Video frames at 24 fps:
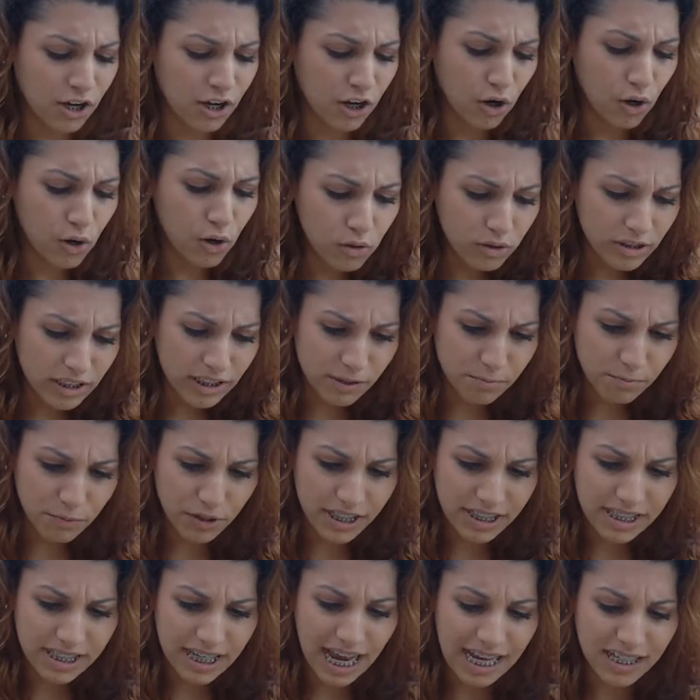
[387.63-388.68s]
oh, this
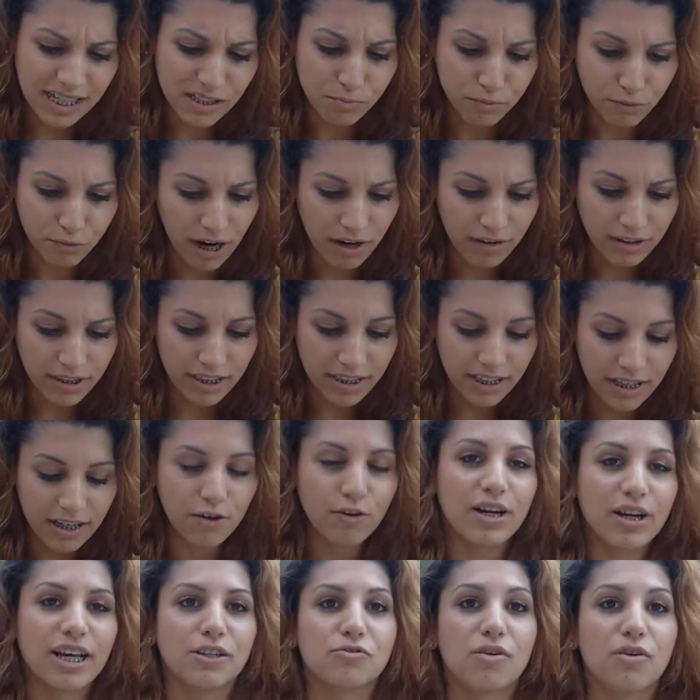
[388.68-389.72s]
bracelet has brown in it.
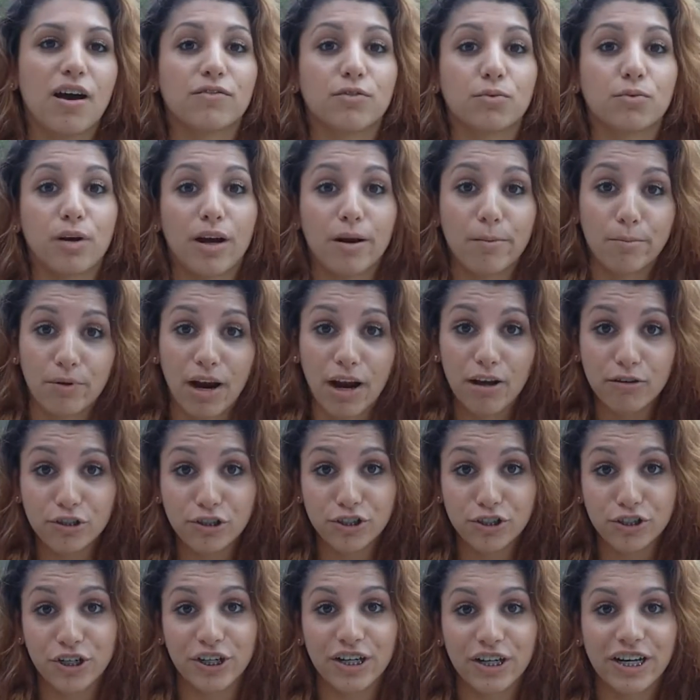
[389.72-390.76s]
Okay, so I have to wear a brown
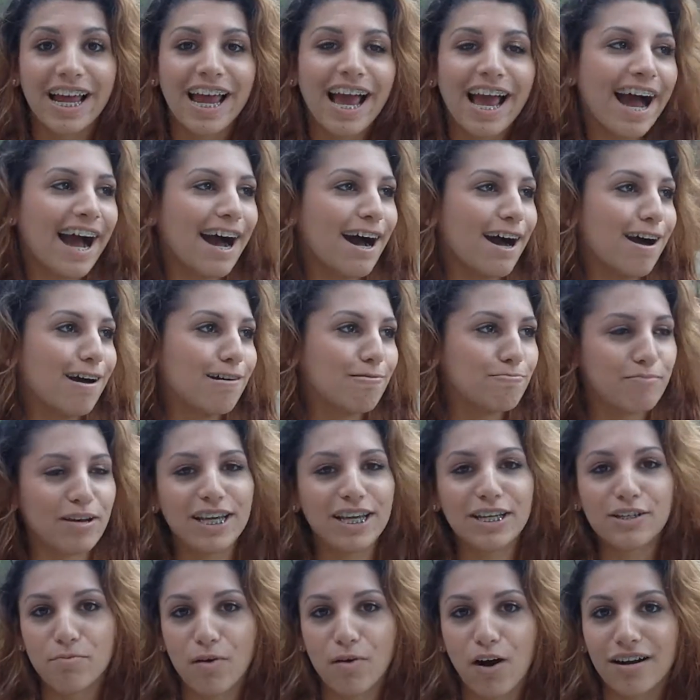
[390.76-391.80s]
shirt,
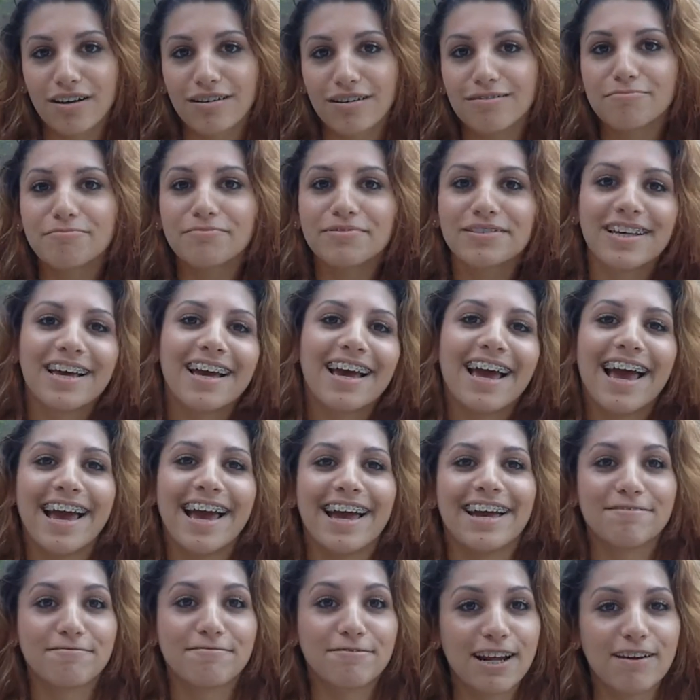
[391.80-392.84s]
beige bottoms,
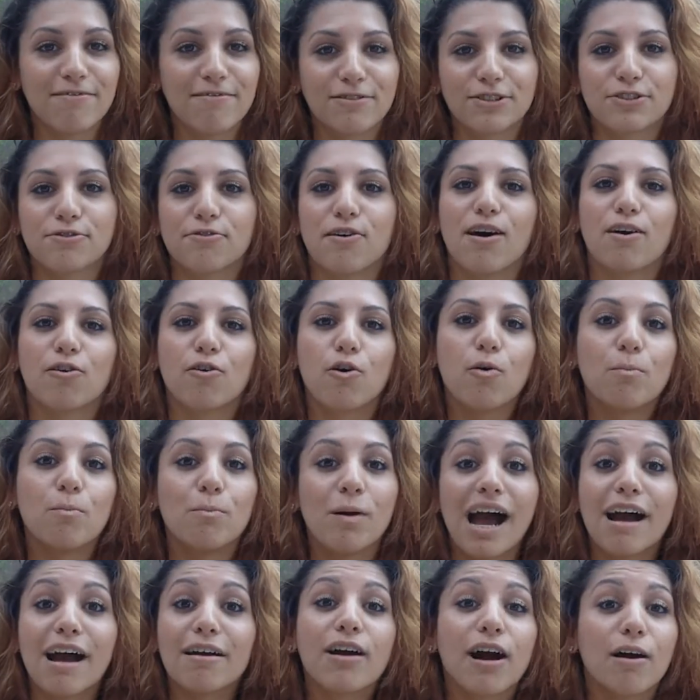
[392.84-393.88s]
and whatever. So I'll
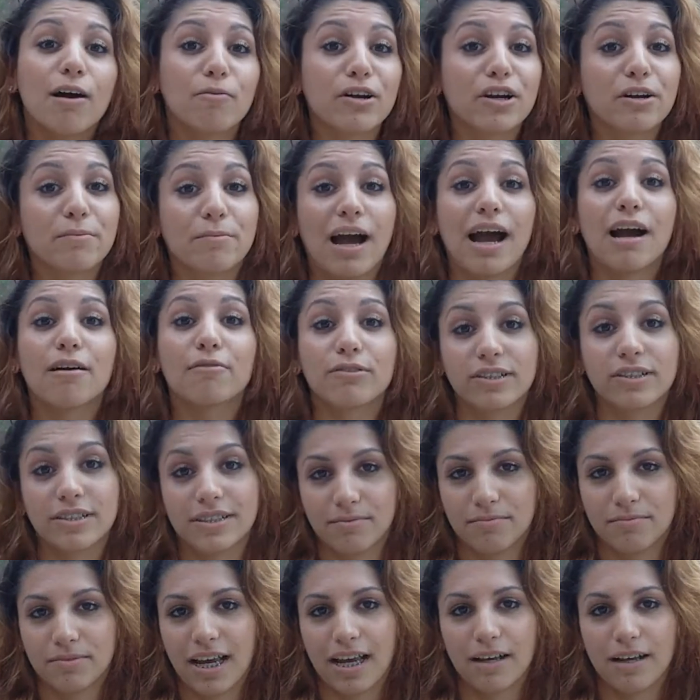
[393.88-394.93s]
work backwards
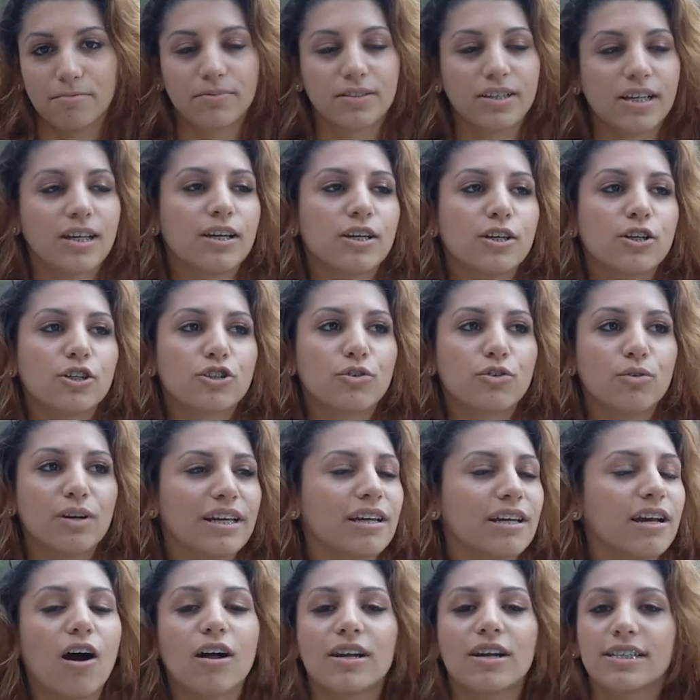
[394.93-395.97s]
sometimes. So
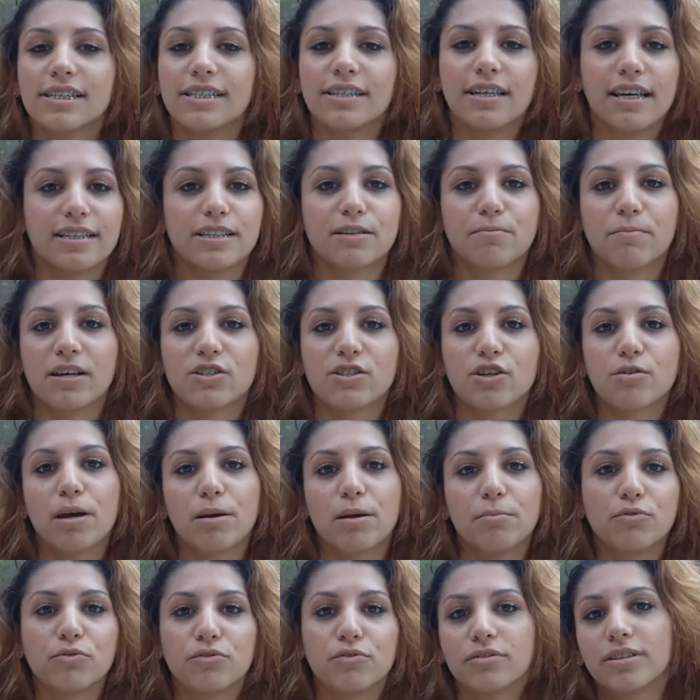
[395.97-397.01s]
honestly, it depends on my
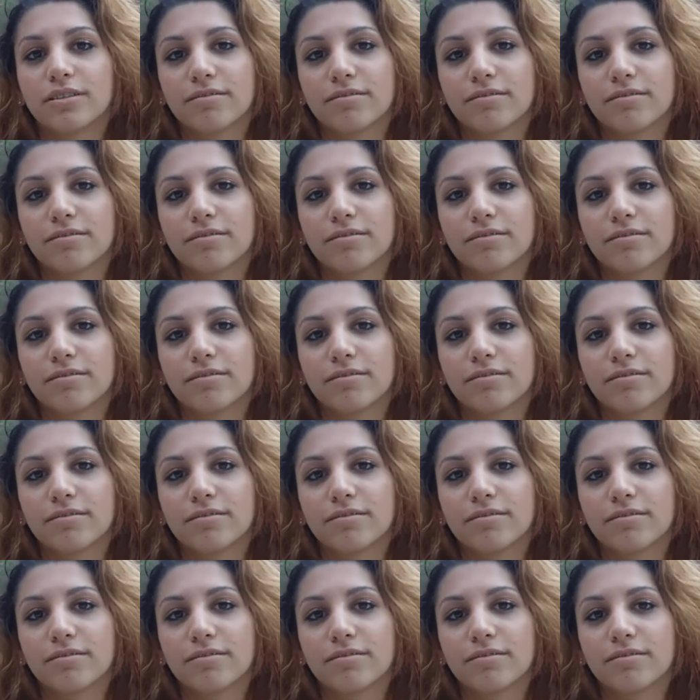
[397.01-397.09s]
mood.